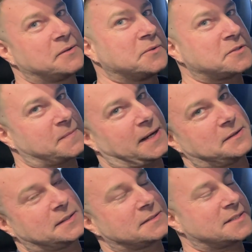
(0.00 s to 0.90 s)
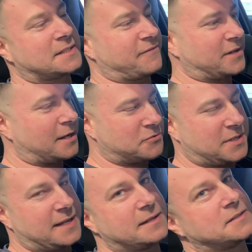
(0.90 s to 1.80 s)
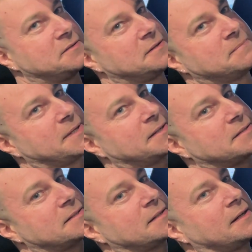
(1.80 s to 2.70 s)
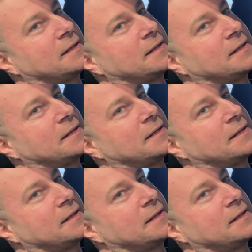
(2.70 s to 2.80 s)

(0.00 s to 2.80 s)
horsepower, 782 newton meters.